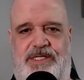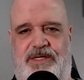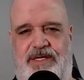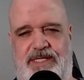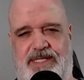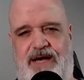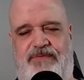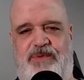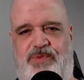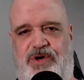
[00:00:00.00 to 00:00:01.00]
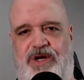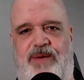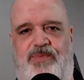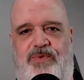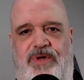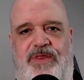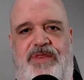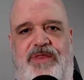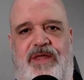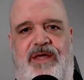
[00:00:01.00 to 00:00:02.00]
So you just have to put up
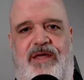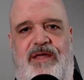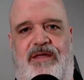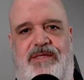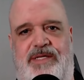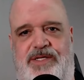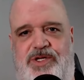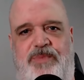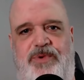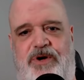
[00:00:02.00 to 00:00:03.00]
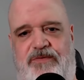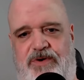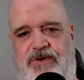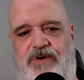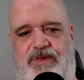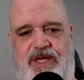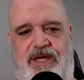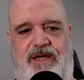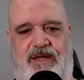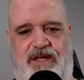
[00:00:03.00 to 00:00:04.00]
with the interpreter for
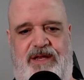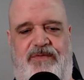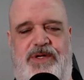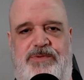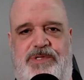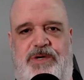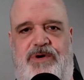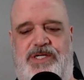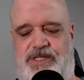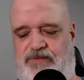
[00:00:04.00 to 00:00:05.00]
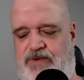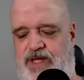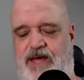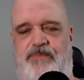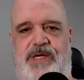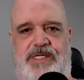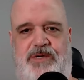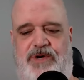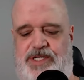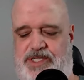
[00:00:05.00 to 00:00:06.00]
the individual's questions, for the MP's
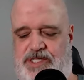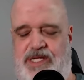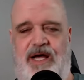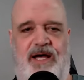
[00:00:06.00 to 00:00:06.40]
questions.